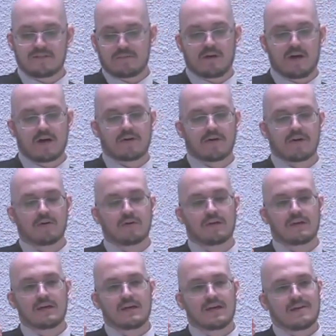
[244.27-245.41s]
tomorrow,
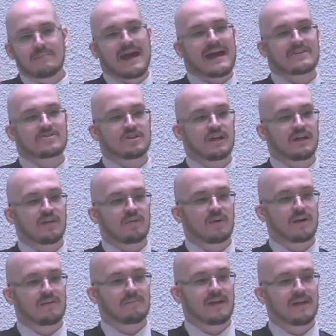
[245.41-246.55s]
imagining
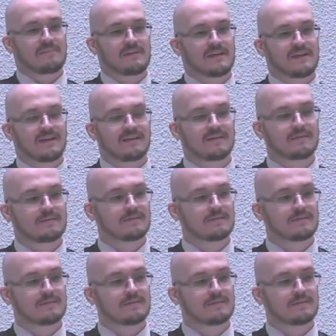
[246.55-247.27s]
what it may be,